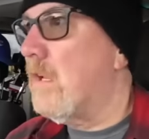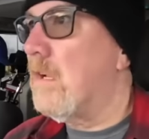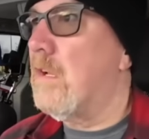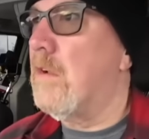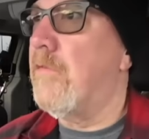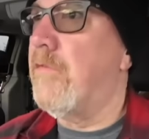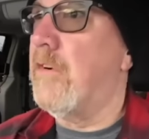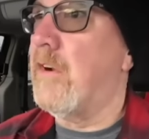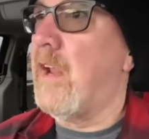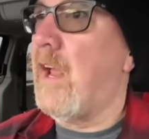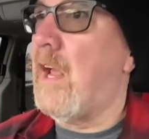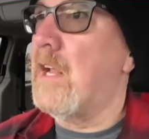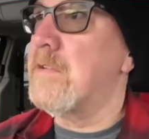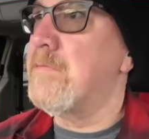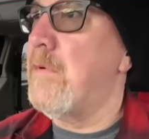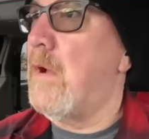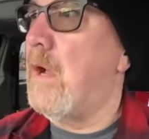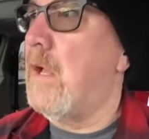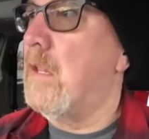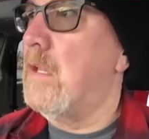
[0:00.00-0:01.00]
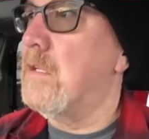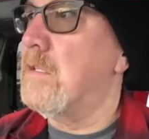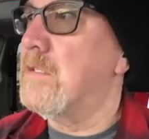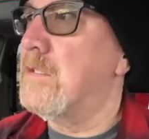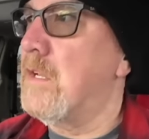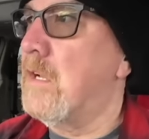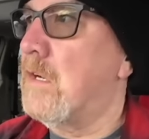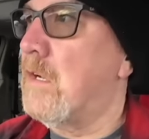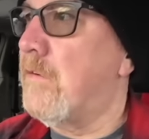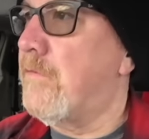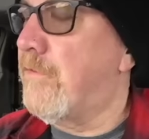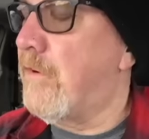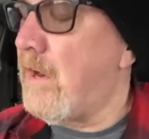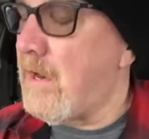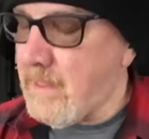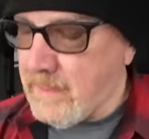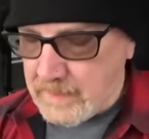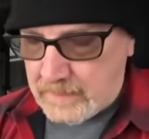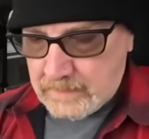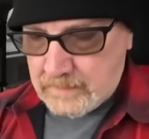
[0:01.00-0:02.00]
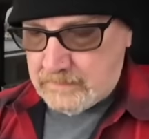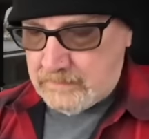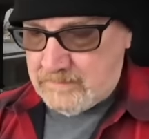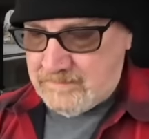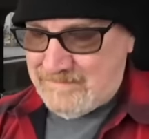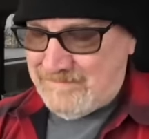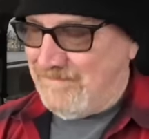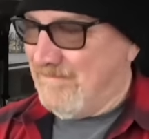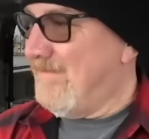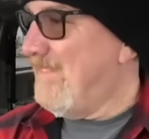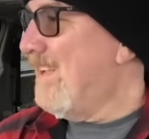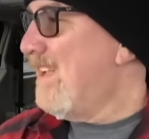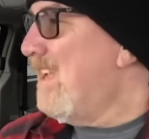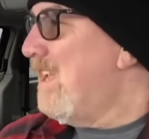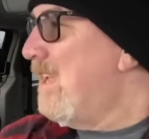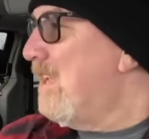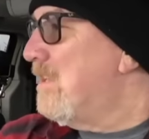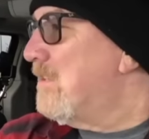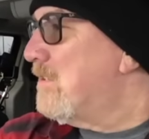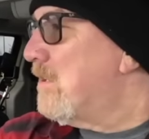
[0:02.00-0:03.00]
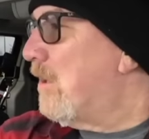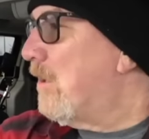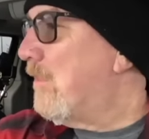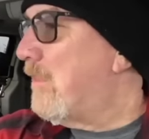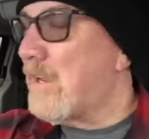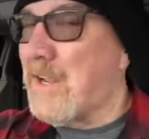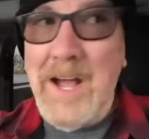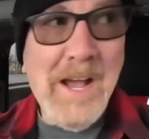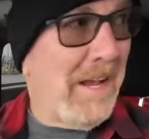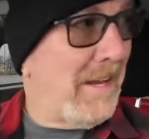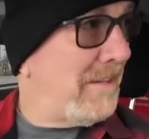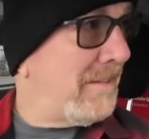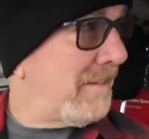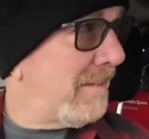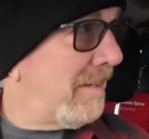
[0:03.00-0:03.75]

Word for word: not good for gas mileage, it's not good for anything. So the guys